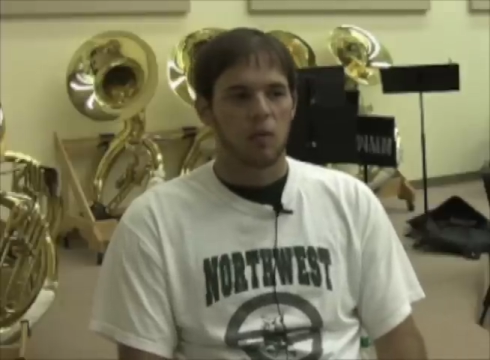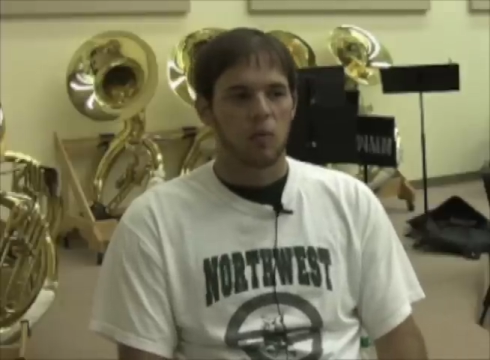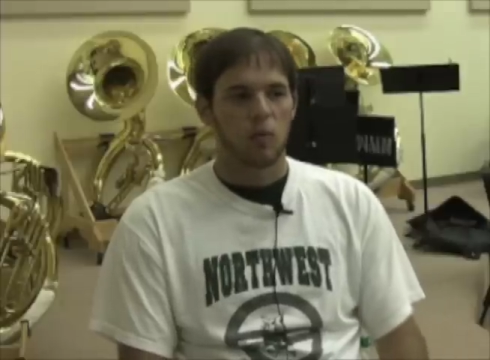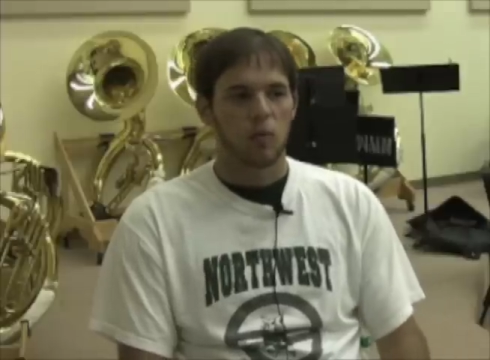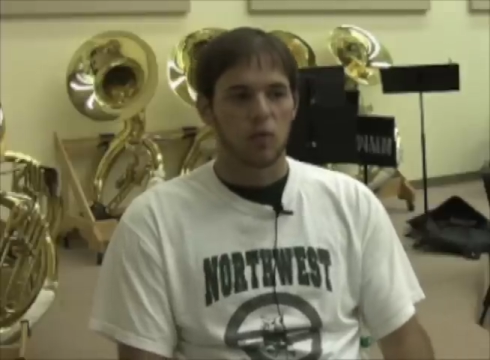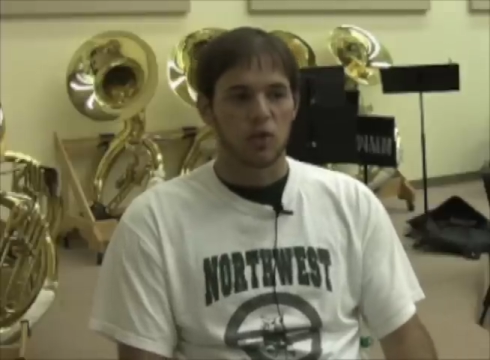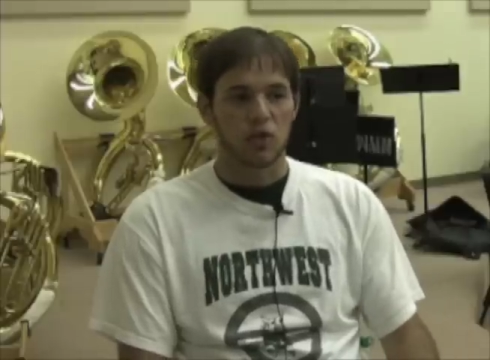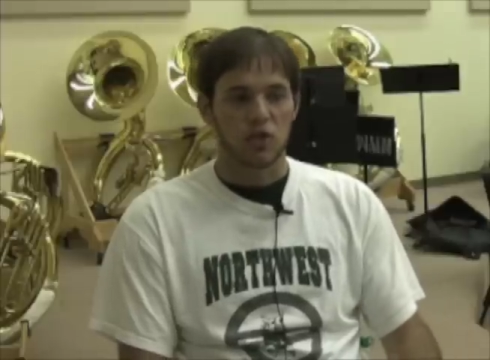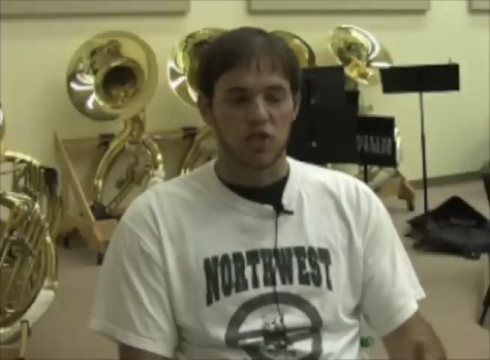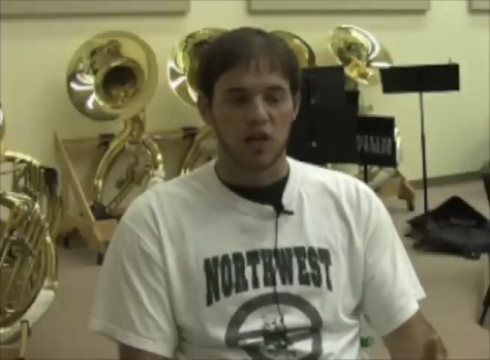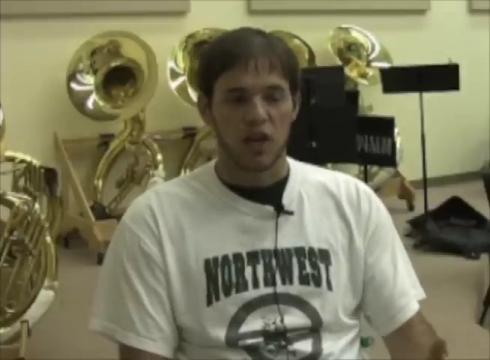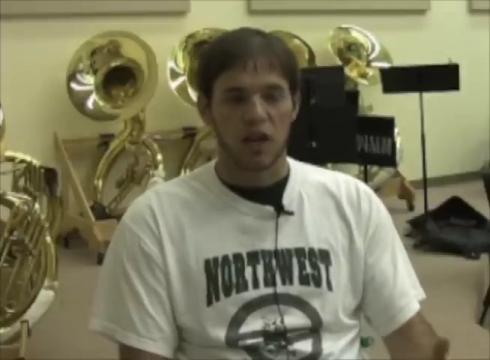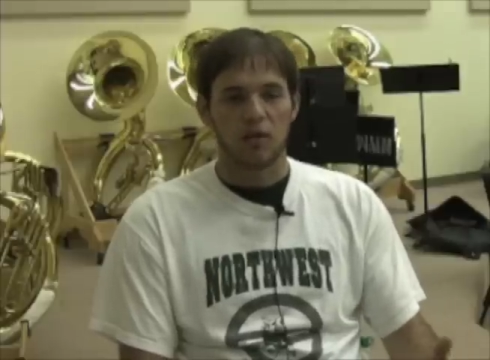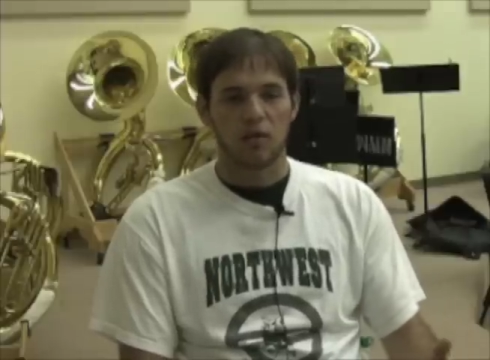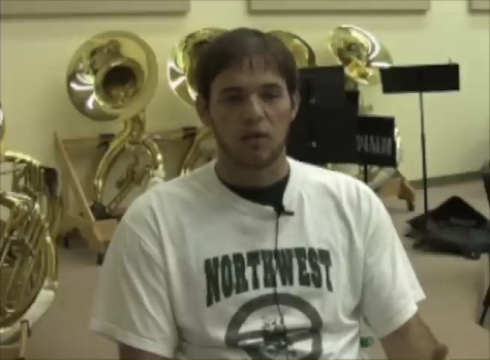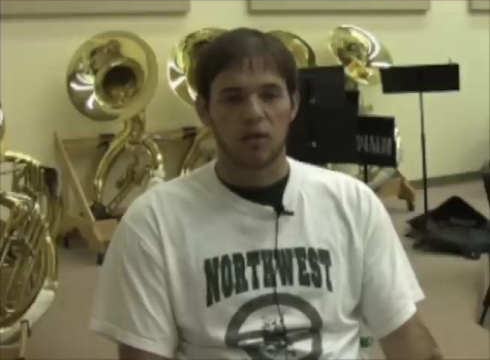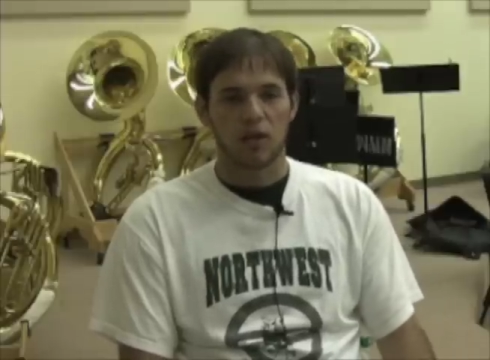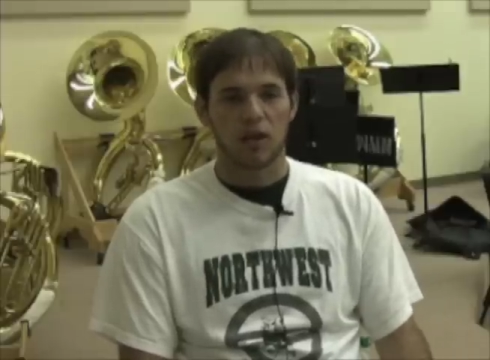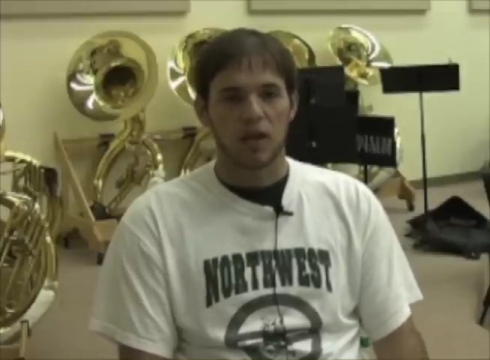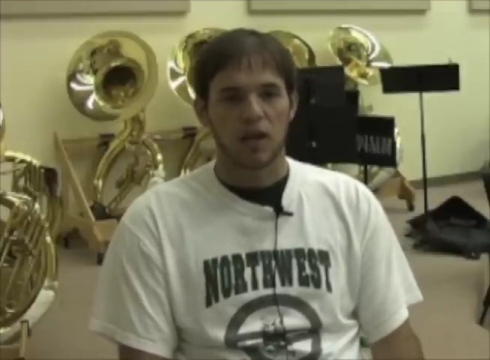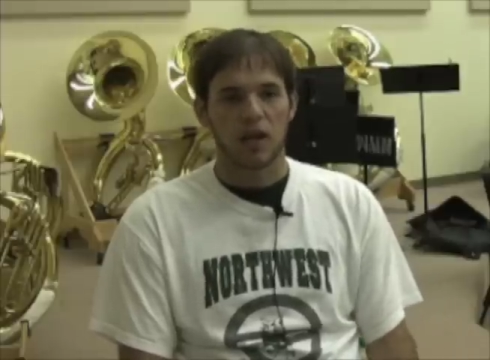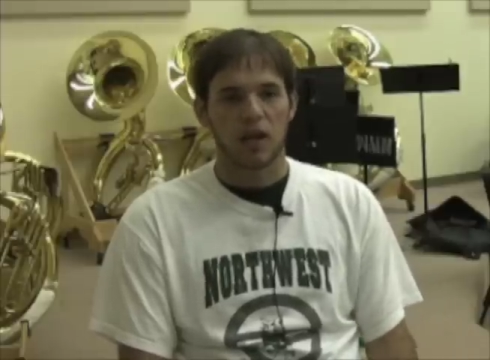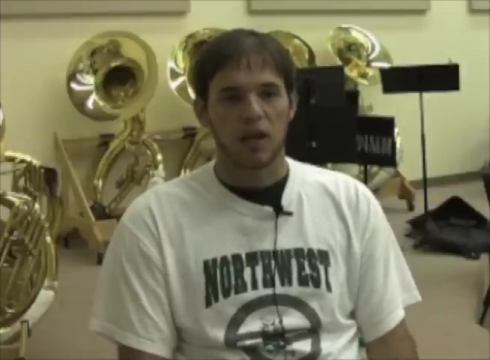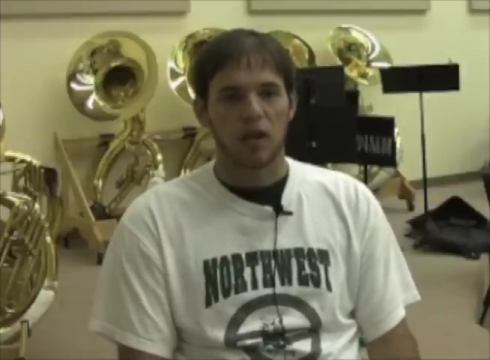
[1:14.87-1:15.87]
we'll
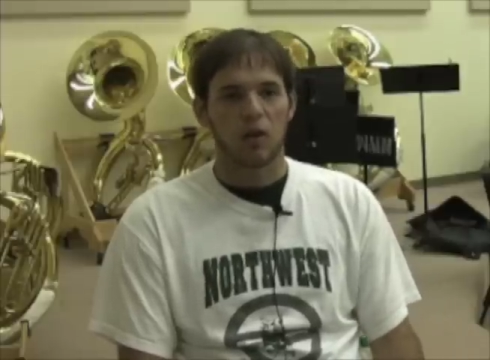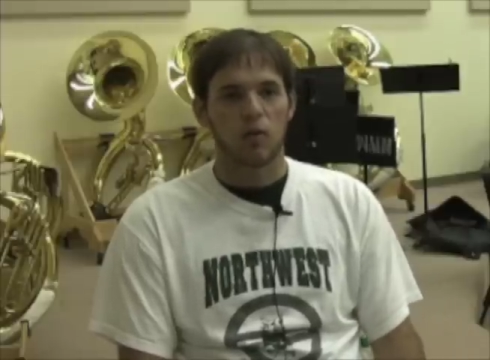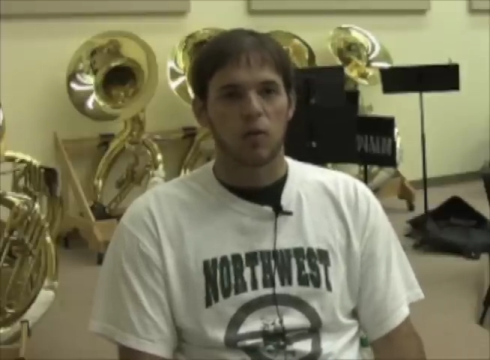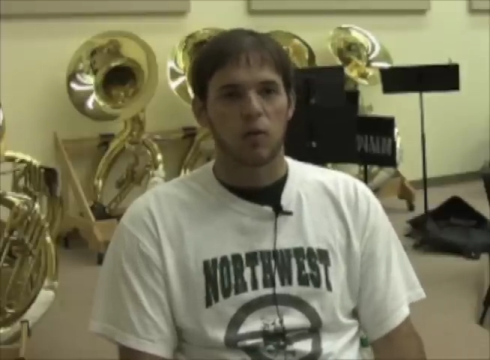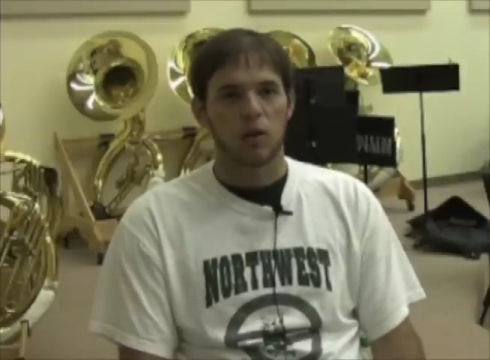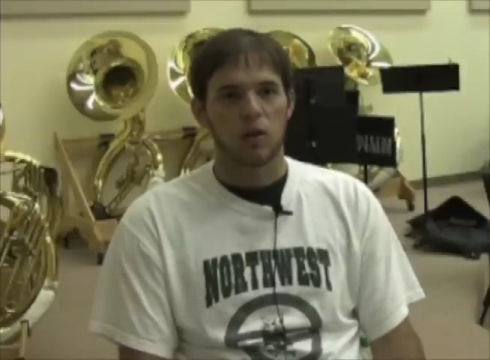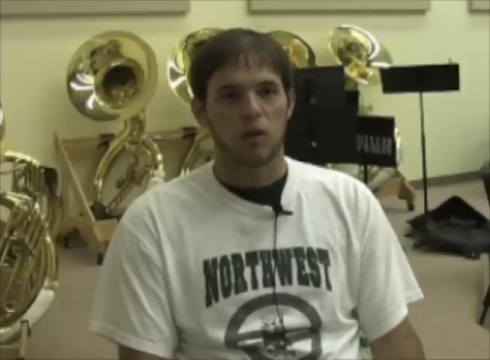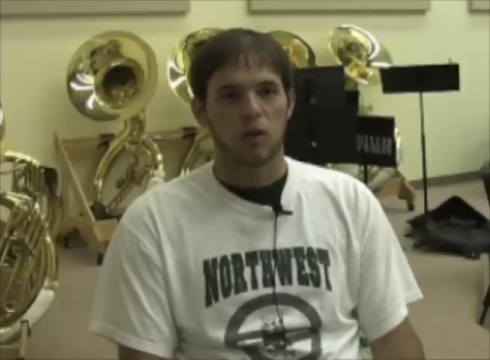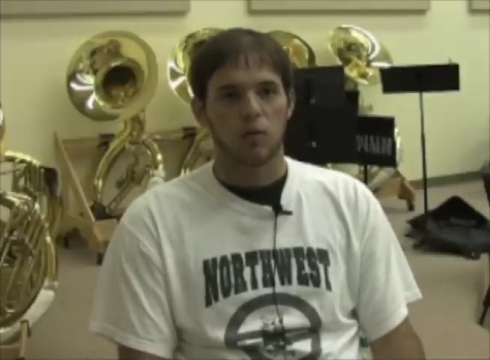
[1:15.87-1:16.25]
generally, we'll